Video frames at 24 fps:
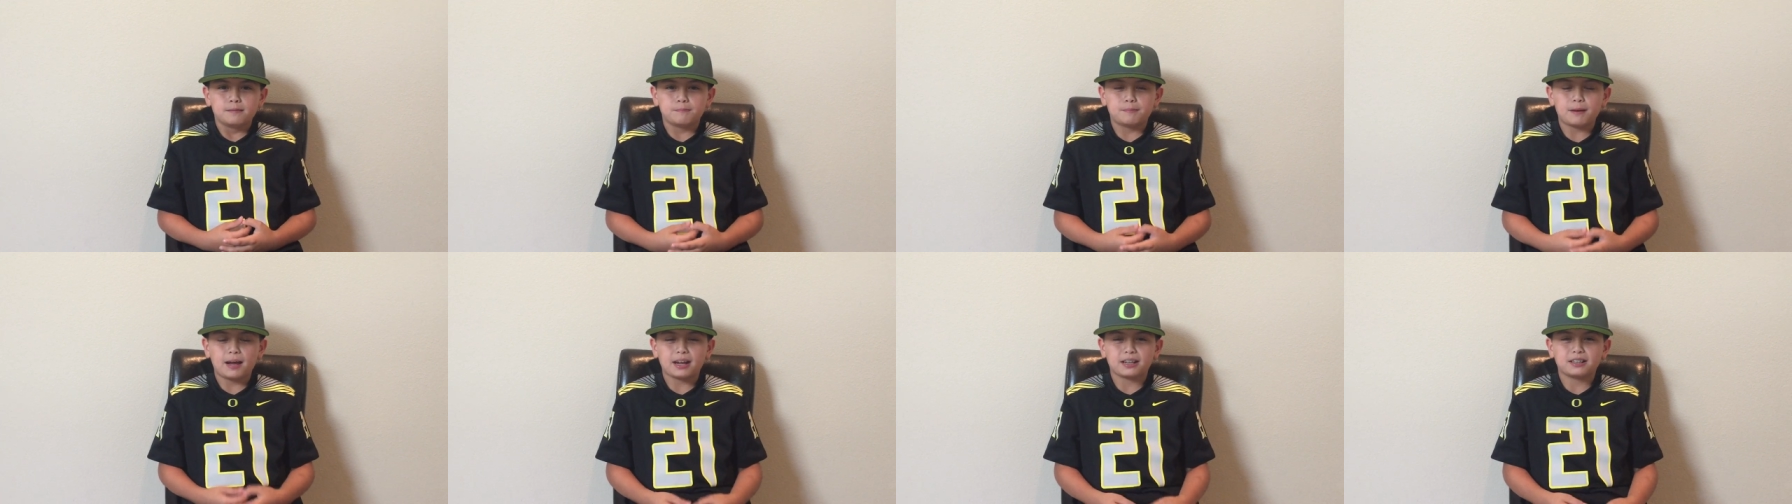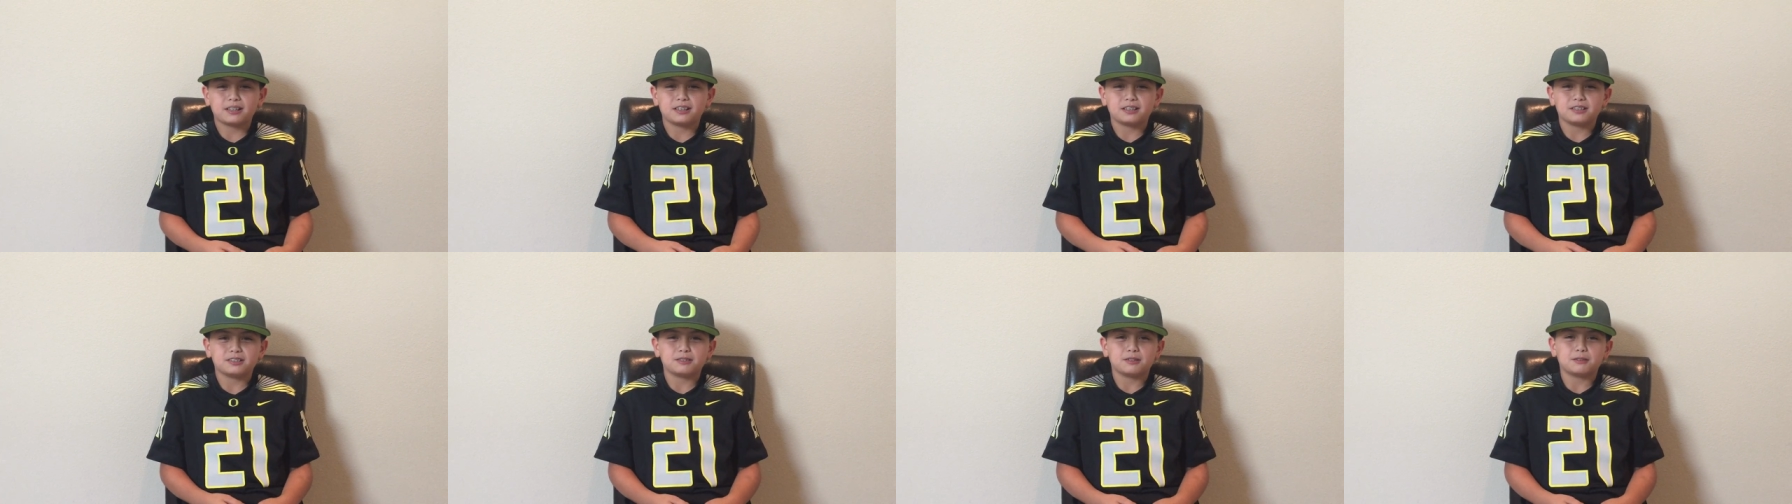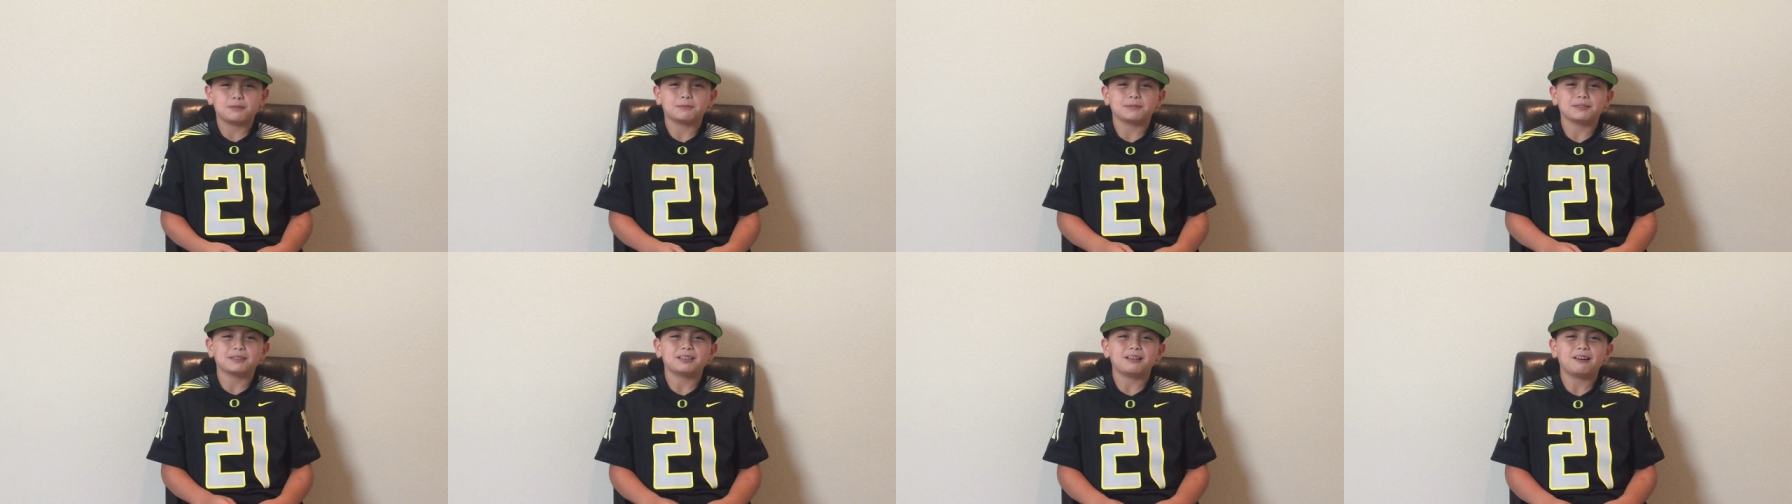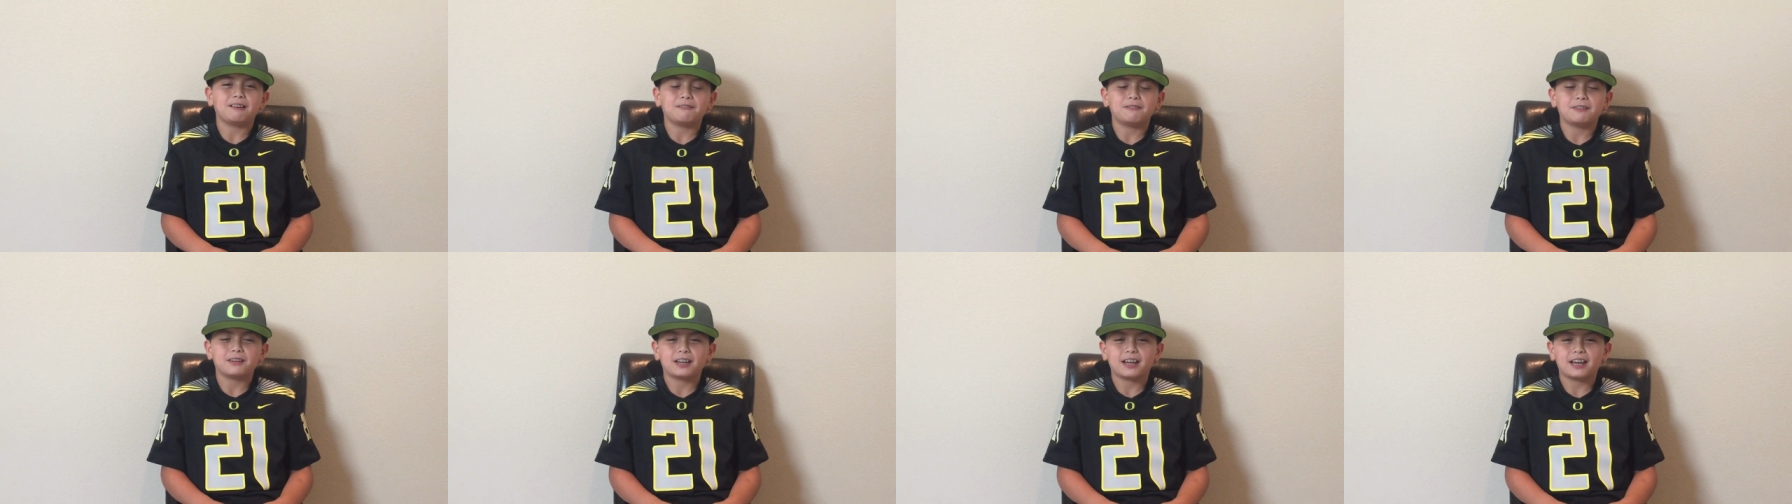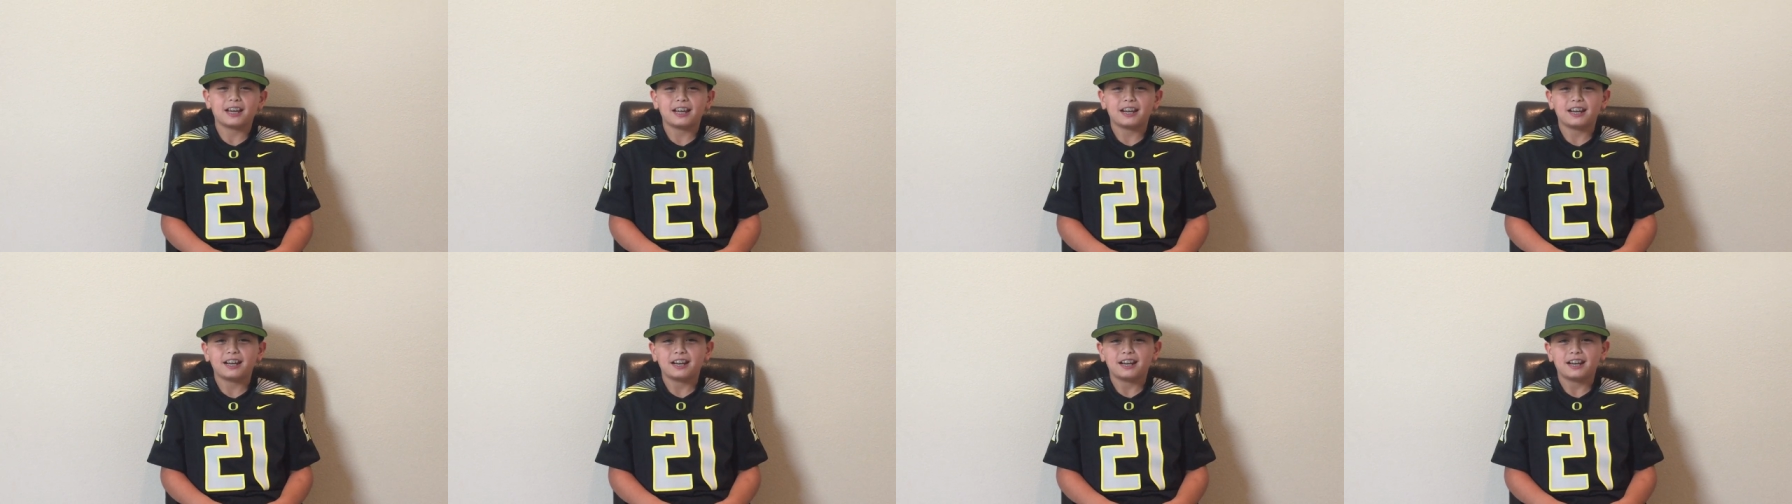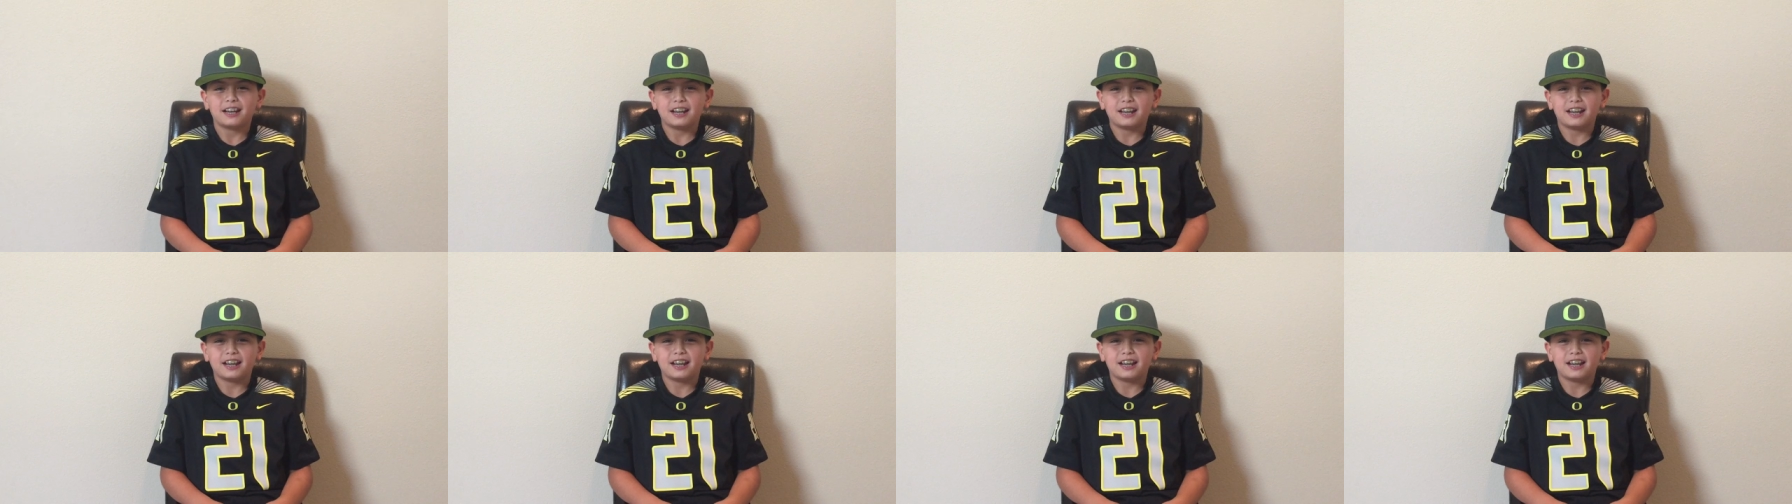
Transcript: back to his normal self again,